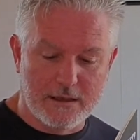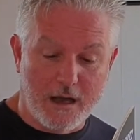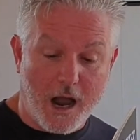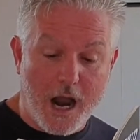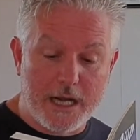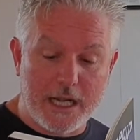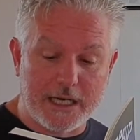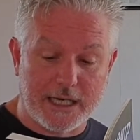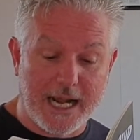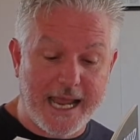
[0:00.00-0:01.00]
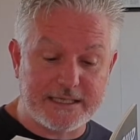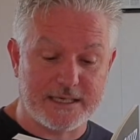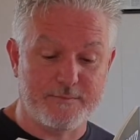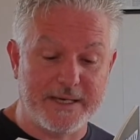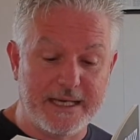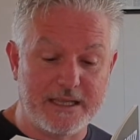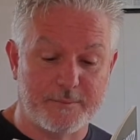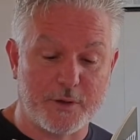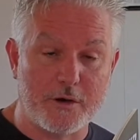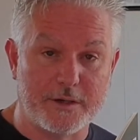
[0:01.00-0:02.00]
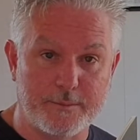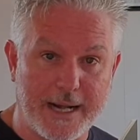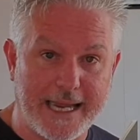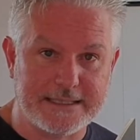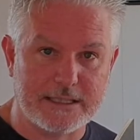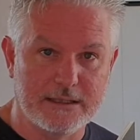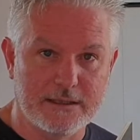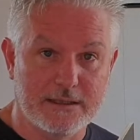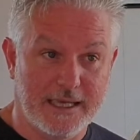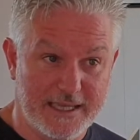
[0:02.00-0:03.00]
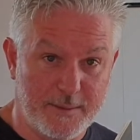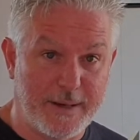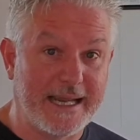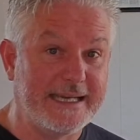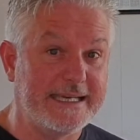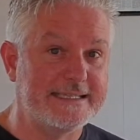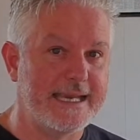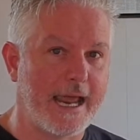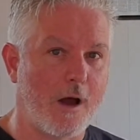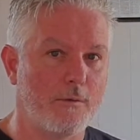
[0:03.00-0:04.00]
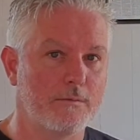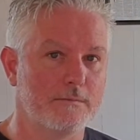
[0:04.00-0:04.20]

hiding and later binning the broken plate and the bloodied towel.